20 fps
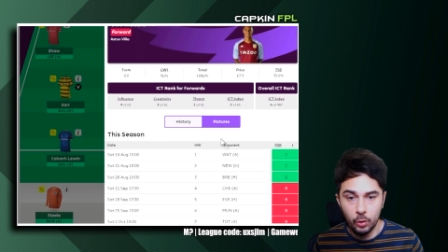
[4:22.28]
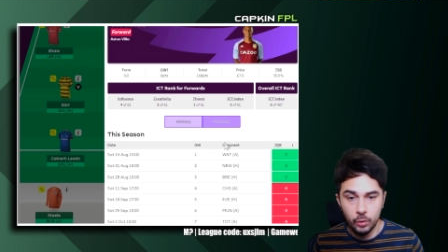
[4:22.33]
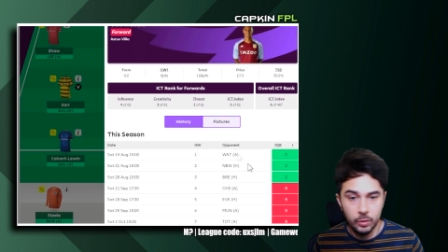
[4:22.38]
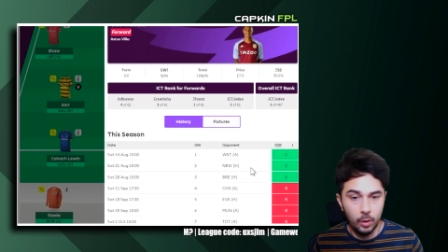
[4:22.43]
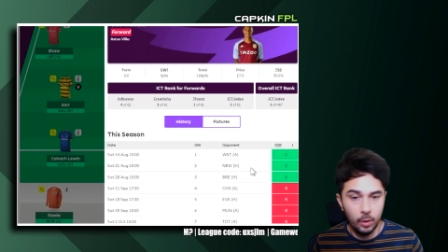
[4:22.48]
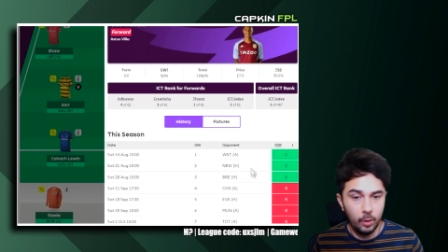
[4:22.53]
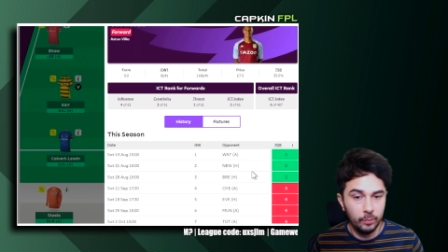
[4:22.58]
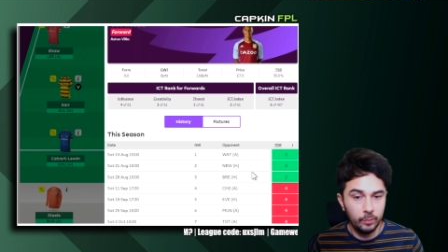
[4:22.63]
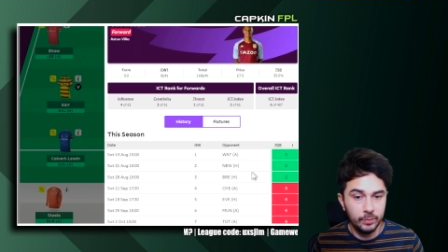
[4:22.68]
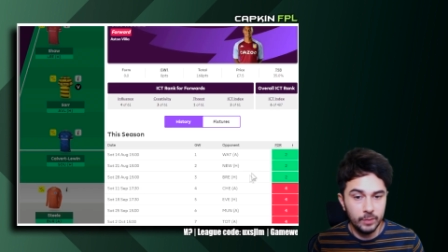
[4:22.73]

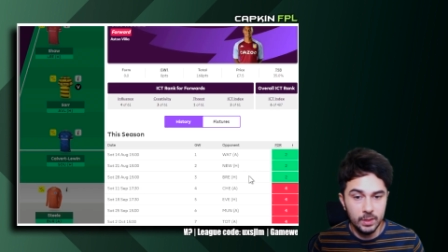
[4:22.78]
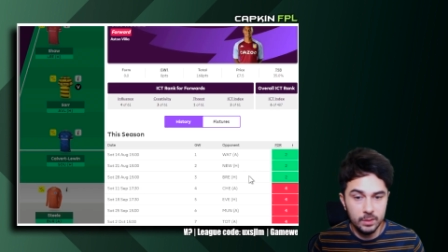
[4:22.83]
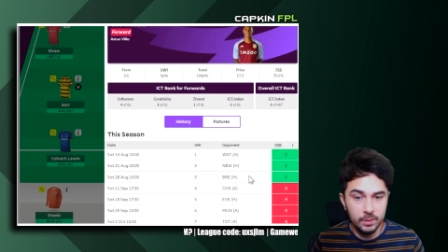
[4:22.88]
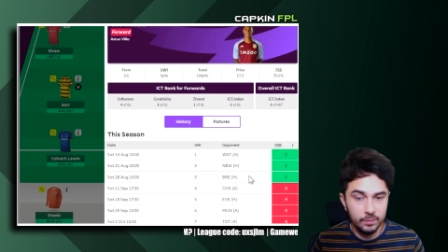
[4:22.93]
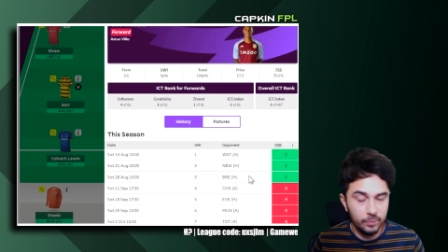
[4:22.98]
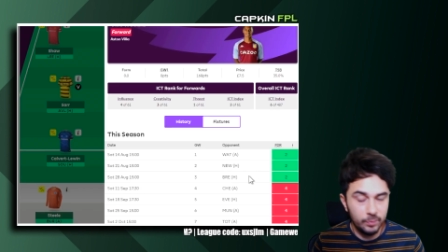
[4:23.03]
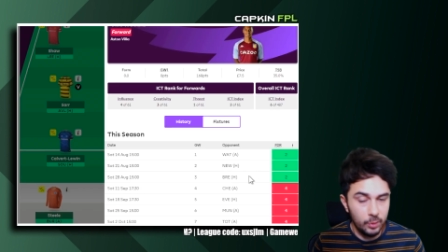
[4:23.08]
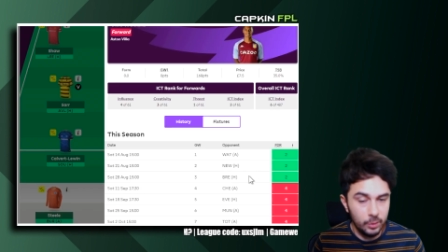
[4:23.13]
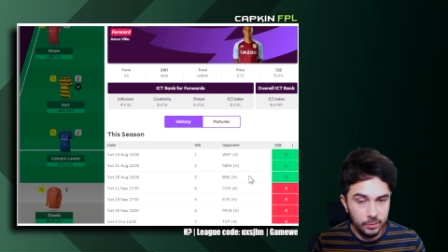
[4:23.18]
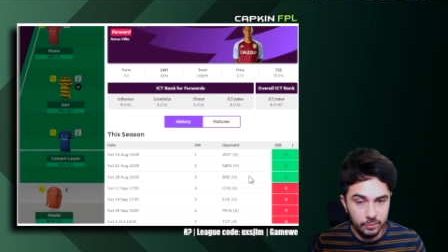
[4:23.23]
of these
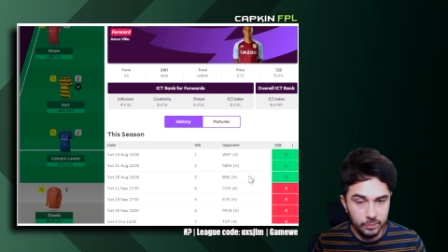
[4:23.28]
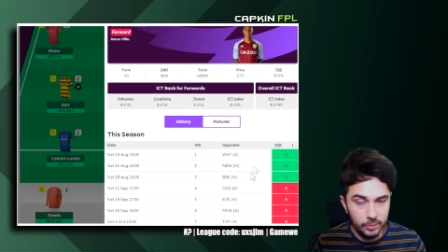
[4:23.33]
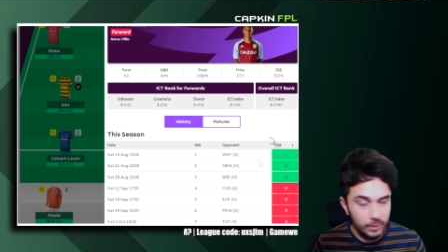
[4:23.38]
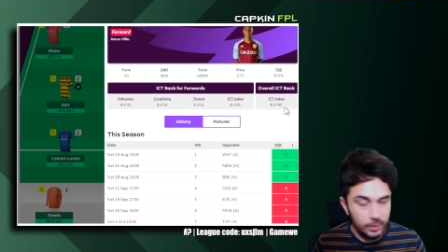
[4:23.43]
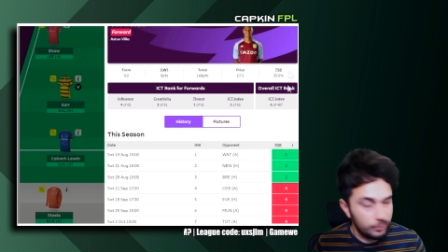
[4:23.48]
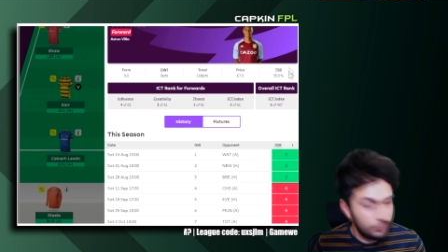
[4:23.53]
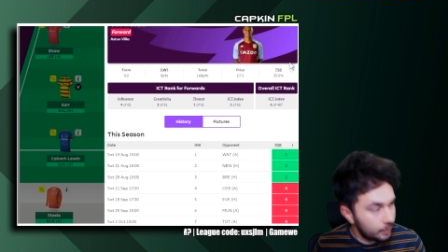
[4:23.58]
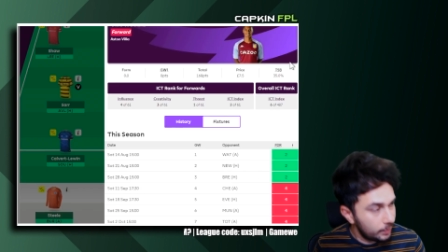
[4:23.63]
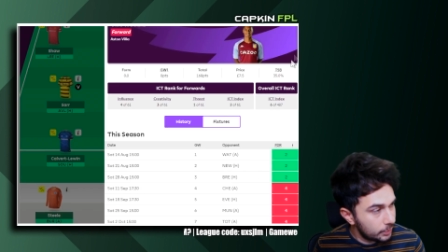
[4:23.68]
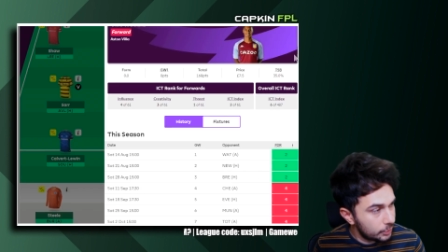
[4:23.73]
first three
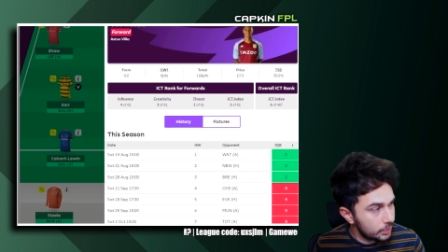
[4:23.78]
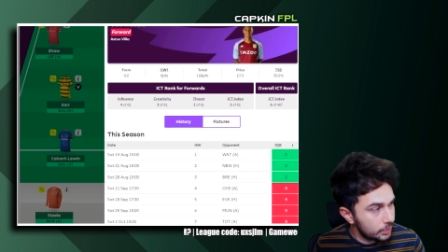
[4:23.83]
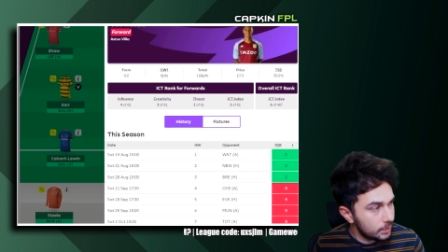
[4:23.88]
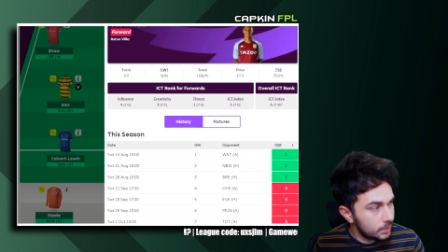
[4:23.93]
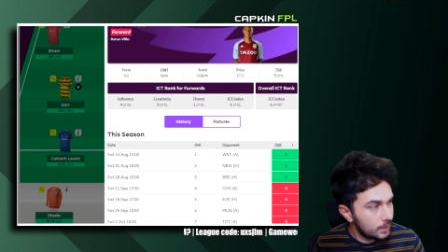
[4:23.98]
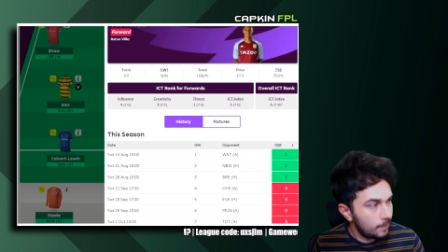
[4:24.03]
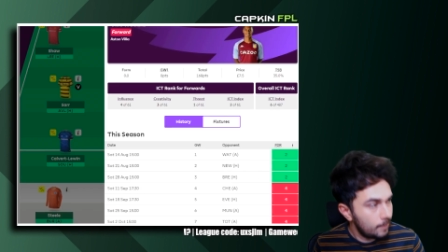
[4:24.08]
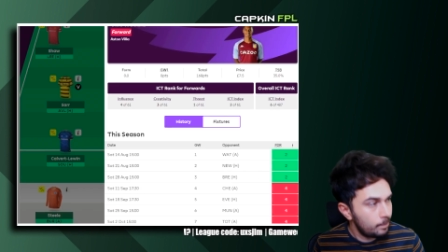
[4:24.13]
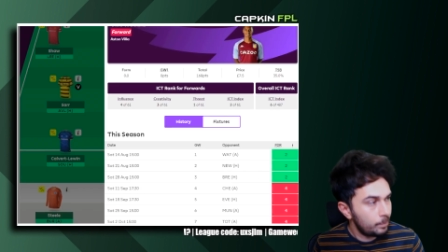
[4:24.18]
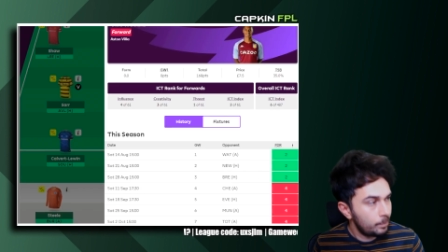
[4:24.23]
fixtures.
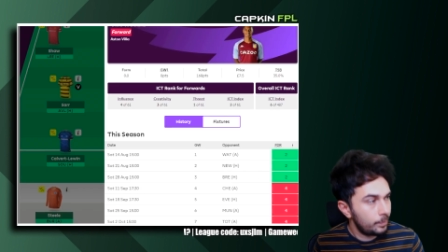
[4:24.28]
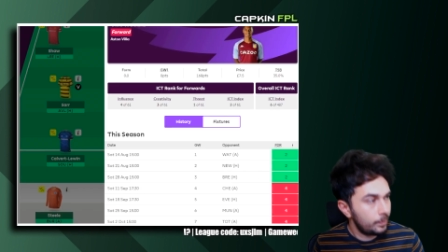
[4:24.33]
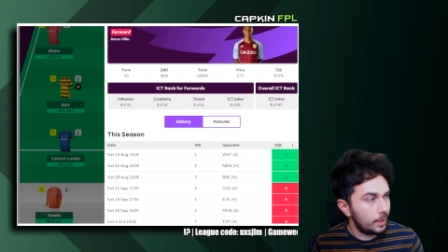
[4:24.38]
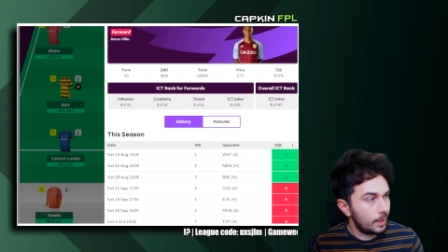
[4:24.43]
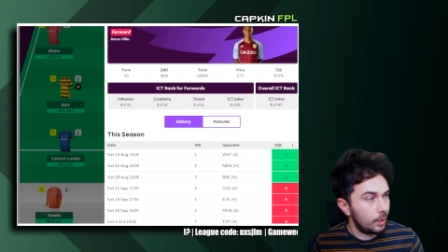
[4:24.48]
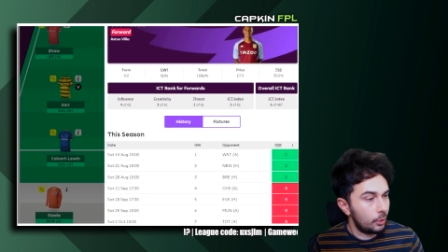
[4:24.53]
They look